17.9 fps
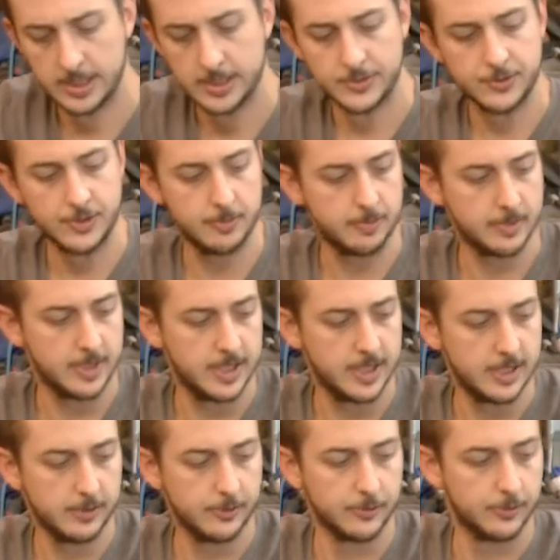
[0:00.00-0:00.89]
Something
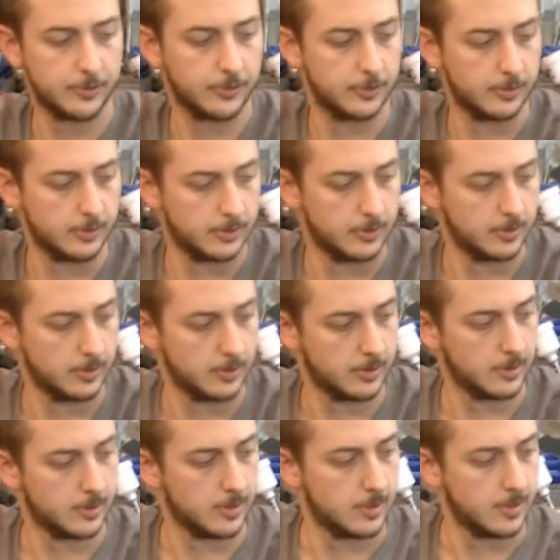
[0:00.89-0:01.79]
else
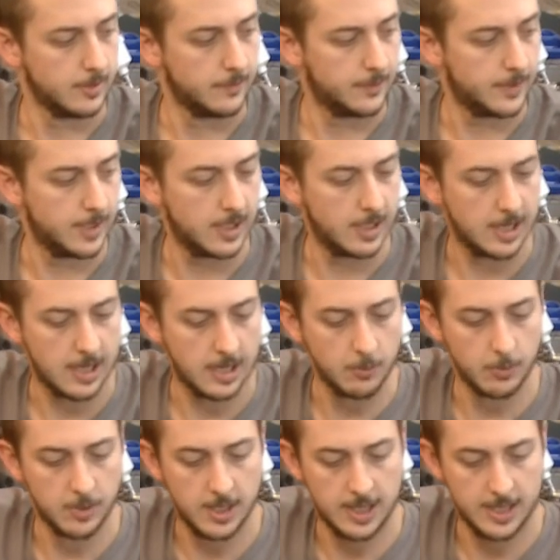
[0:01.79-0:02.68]
that I
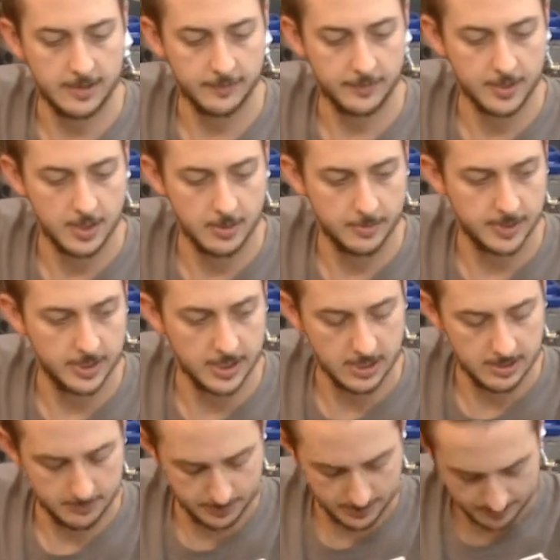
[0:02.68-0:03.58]
will have coming up